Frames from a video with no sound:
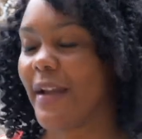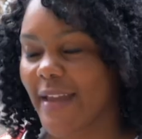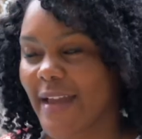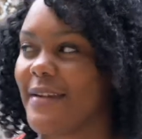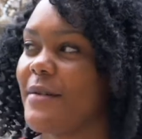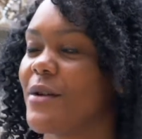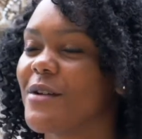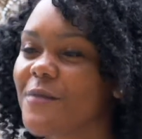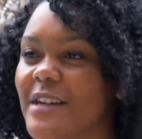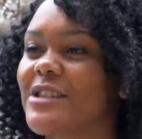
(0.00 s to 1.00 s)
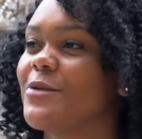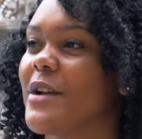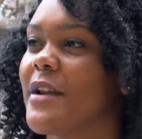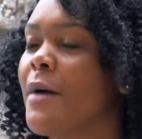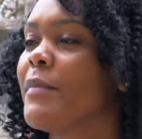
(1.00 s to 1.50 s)
Again, conversion
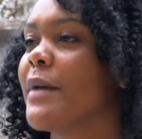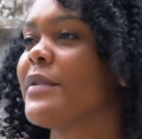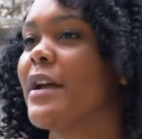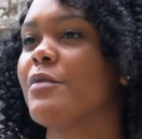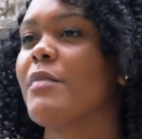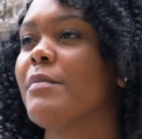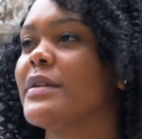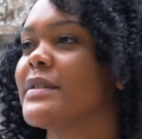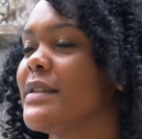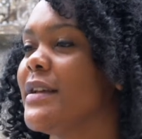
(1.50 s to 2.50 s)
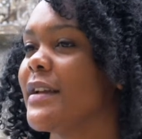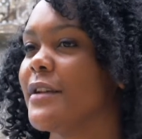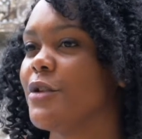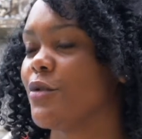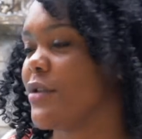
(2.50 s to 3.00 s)
rate. But I mean, I remember
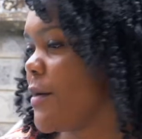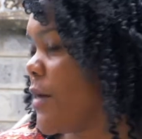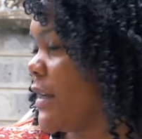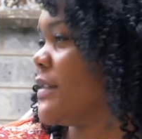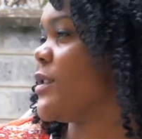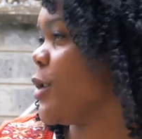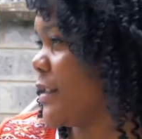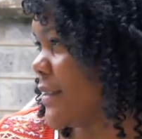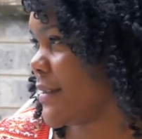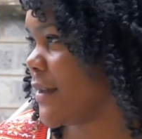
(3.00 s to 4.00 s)
seeing, Neymar and his lots.